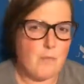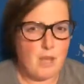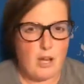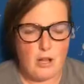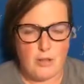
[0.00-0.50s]

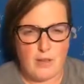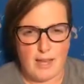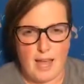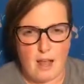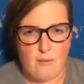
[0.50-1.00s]
you
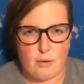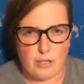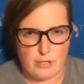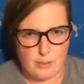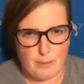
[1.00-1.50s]
think
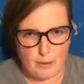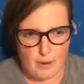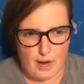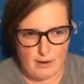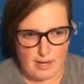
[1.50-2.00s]
California's super
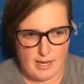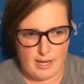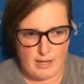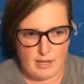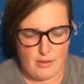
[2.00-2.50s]

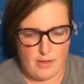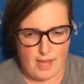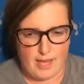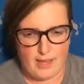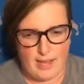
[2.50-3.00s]
crowded, and you
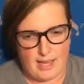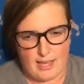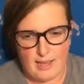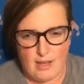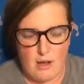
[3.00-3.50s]
think,
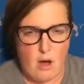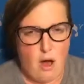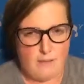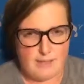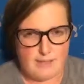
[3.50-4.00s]
like,
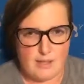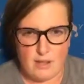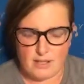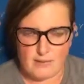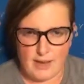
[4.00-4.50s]
obviously
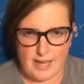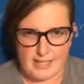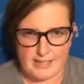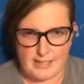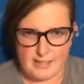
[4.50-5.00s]
Las
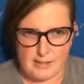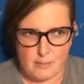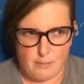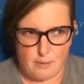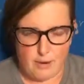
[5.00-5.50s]
Vegas is
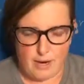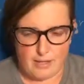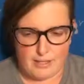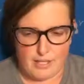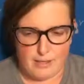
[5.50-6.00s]
super
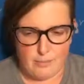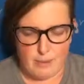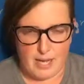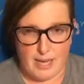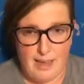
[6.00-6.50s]
crowded too,
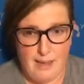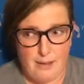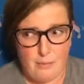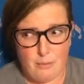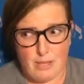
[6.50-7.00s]
but
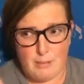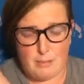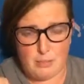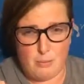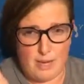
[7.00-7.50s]
really
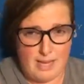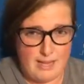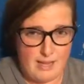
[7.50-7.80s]
between